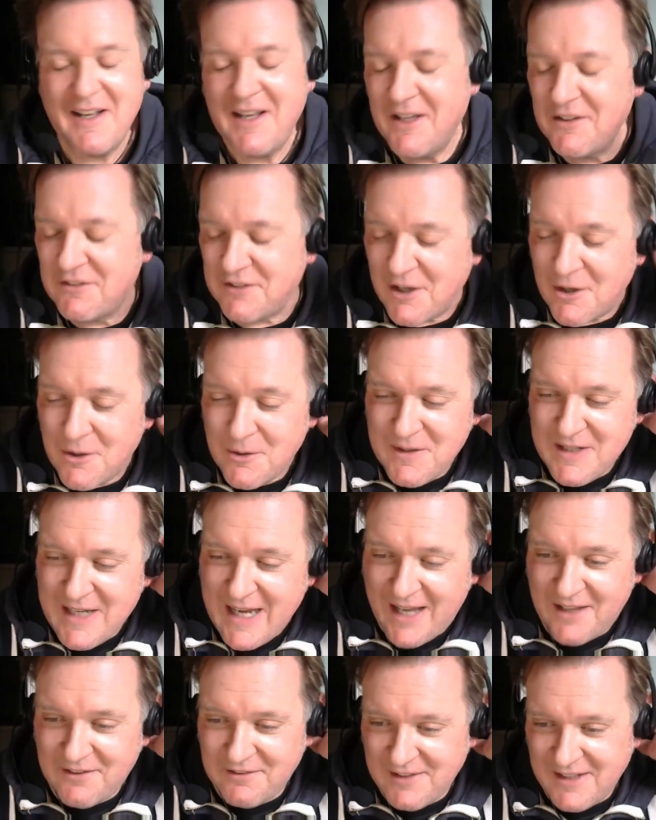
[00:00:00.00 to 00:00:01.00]
So
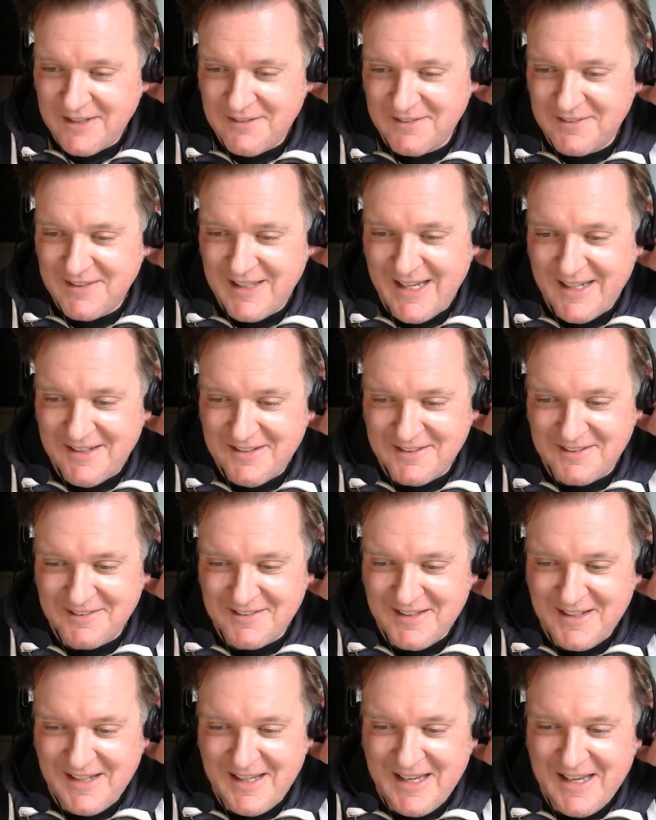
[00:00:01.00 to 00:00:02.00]
yes,
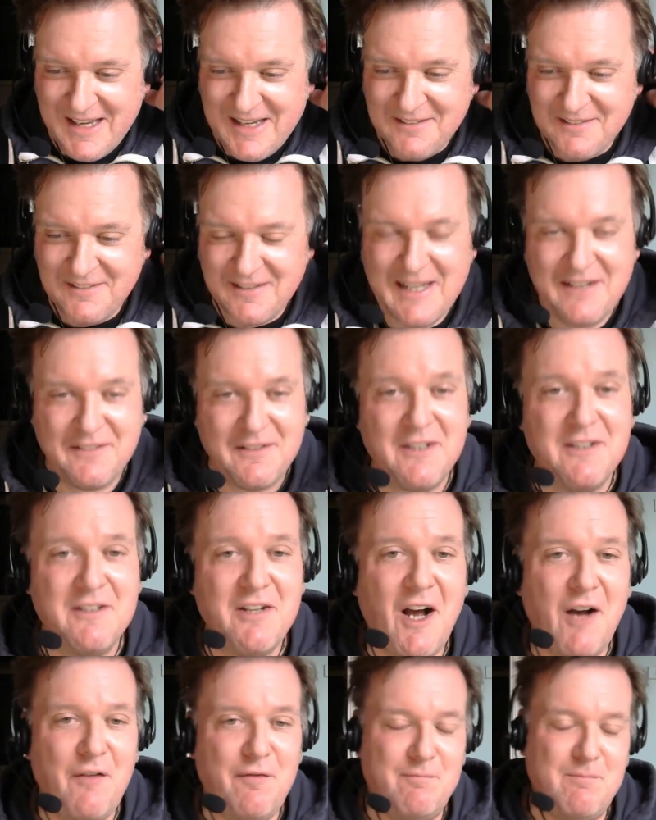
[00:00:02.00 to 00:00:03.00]
it's a
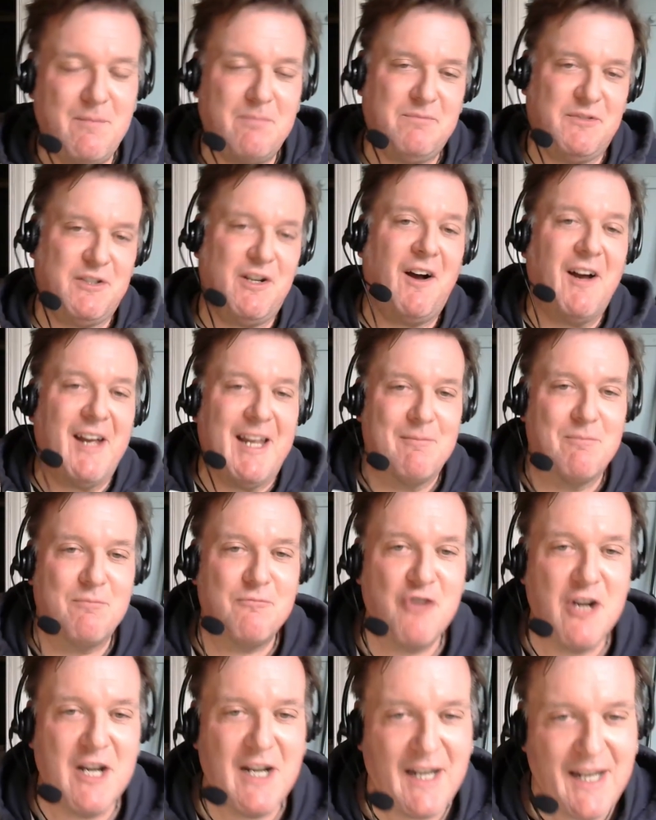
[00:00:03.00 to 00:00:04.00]
tough time
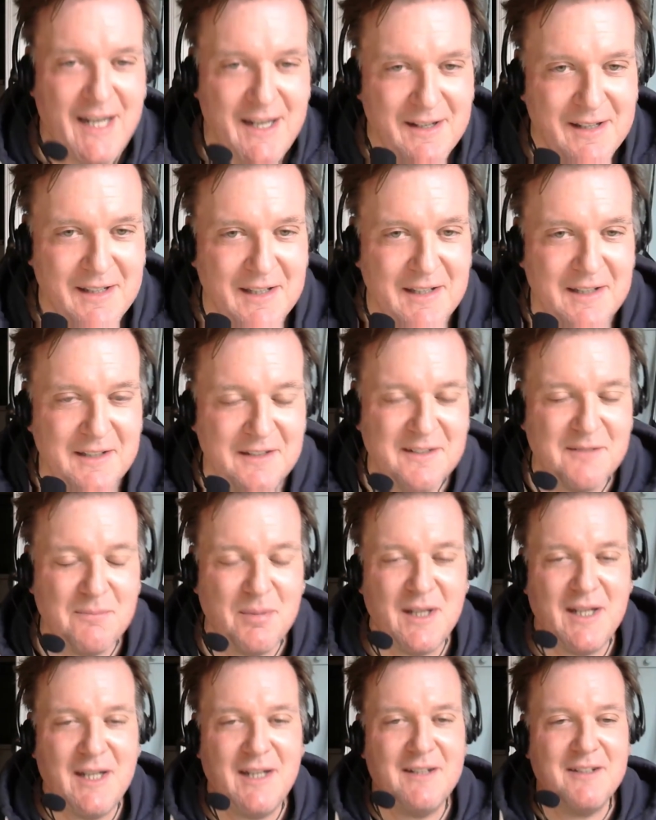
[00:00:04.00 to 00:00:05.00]
really to
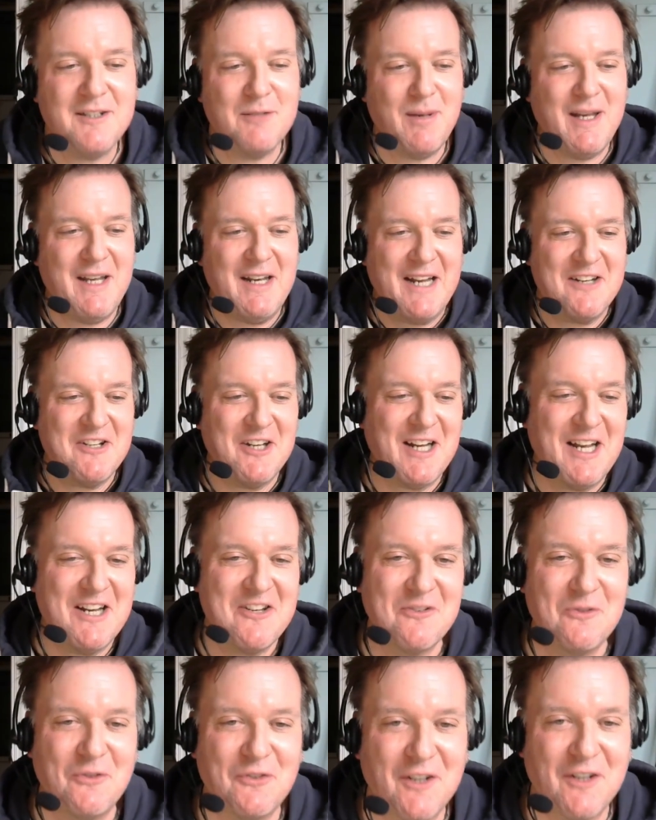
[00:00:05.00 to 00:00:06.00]
be an
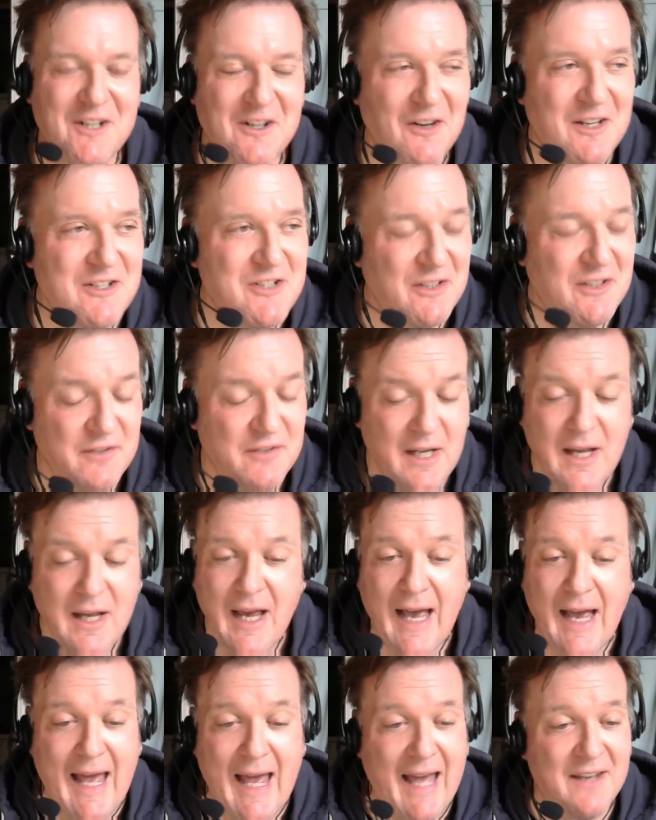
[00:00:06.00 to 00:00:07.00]
educational psychologist,
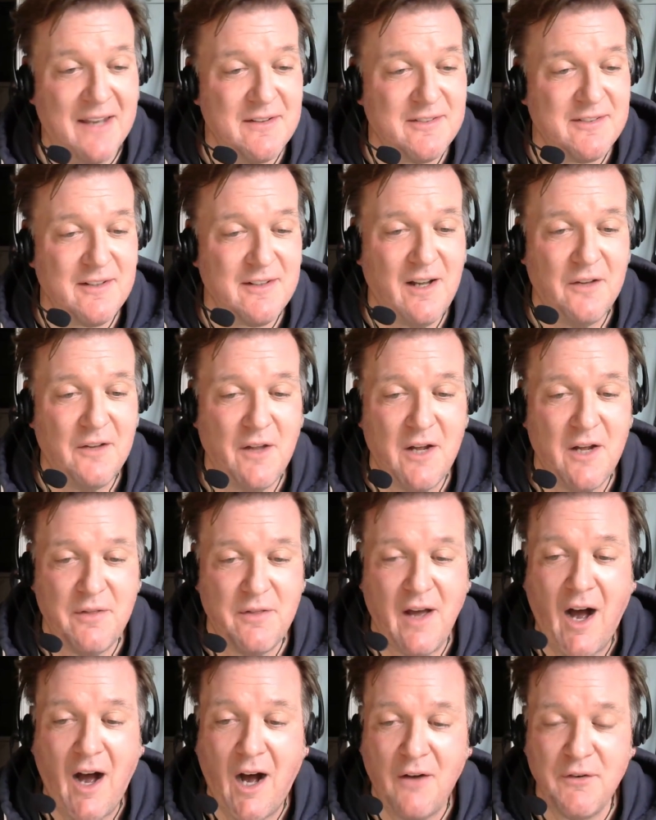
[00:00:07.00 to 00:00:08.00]
and at the
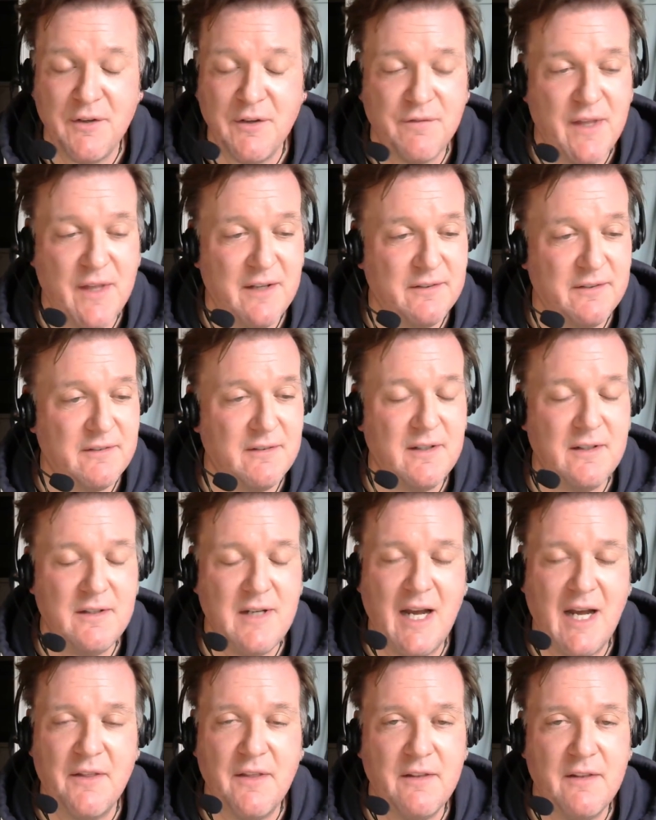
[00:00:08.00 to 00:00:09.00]
heart of this,
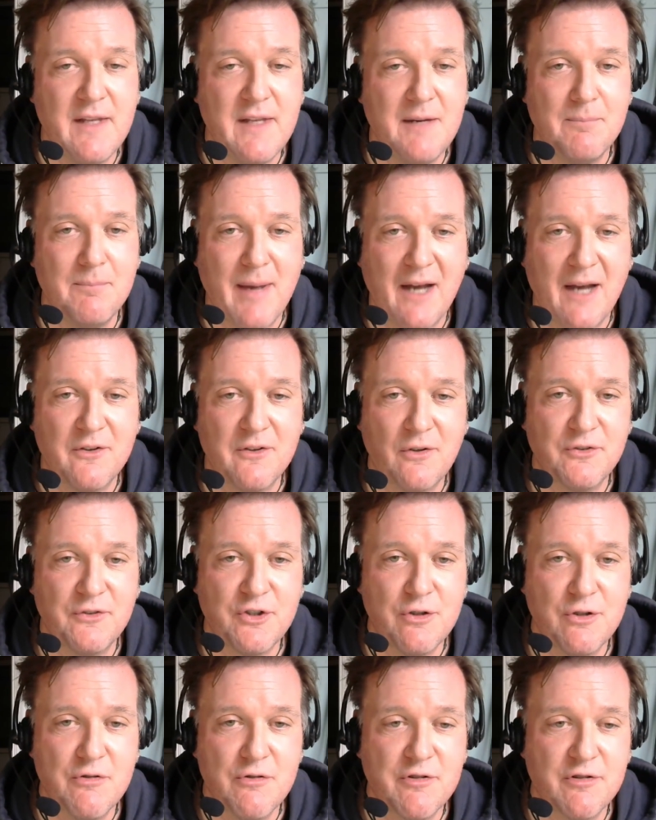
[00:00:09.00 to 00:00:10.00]
yeah, the impact on
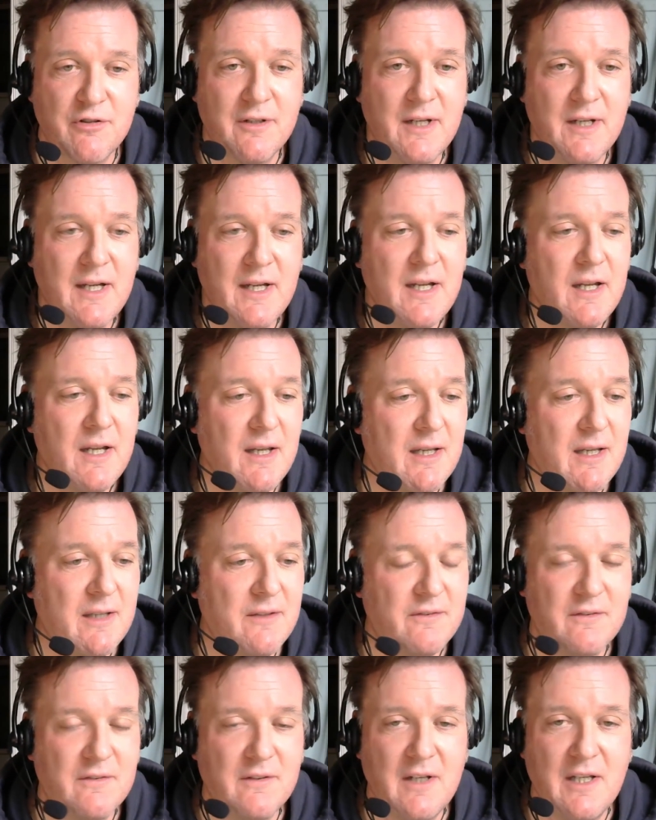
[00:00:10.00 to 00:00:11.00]
children
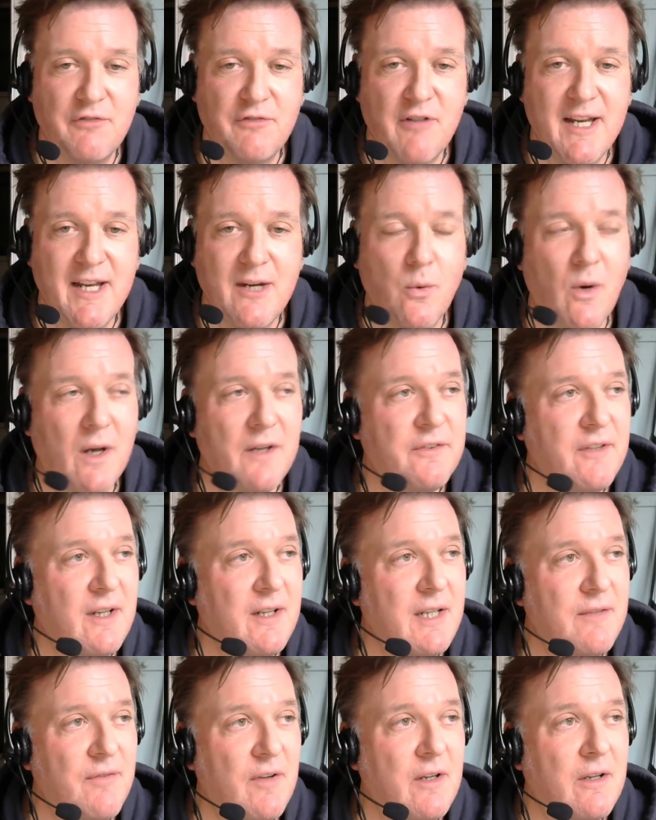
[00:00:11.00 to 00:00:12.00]
is really quite
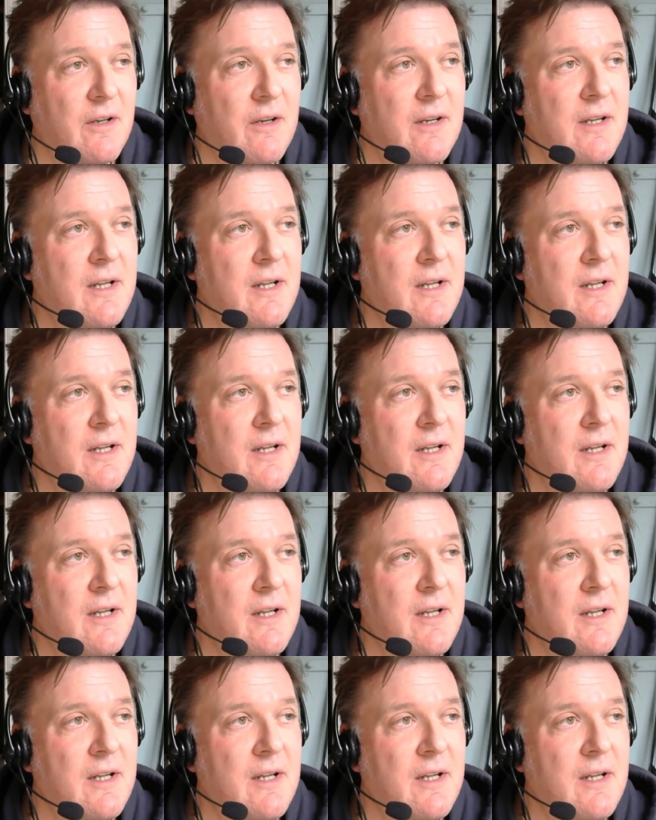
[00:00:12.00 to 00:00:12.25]
significant.